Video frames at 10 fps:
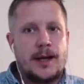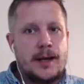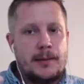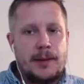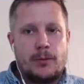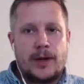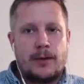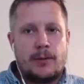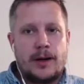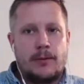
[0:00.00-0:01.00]
I mean, we
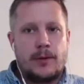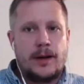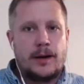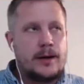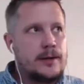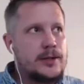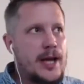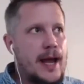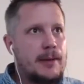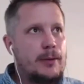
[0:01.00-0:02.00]
we we are
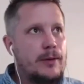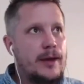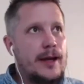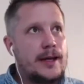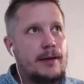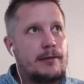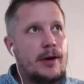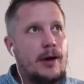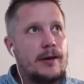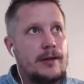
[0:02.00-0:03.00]
jamming with the idea of
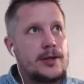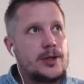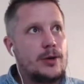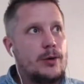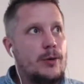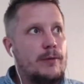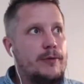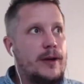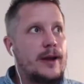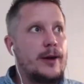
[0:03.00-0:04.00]
calling the show
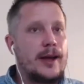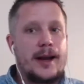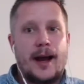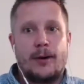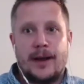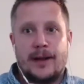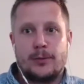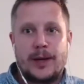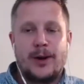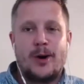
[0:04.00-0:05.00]
"Figuring It Out as
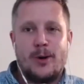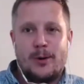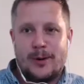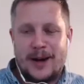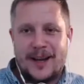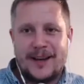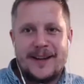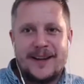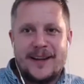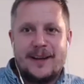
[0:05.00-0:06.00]
We Go," right?
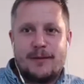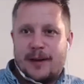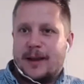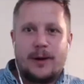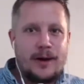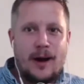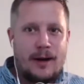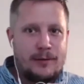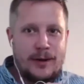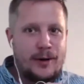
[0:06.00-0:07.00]
Figuring
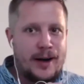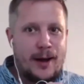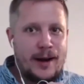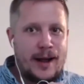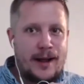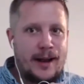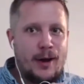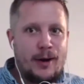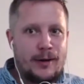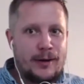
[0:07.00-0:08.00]
out, figure it out a,
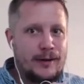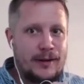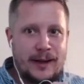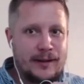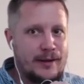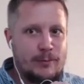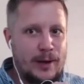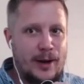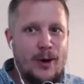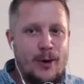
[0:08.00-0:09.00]
along as
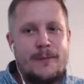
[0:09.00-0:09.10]
we go.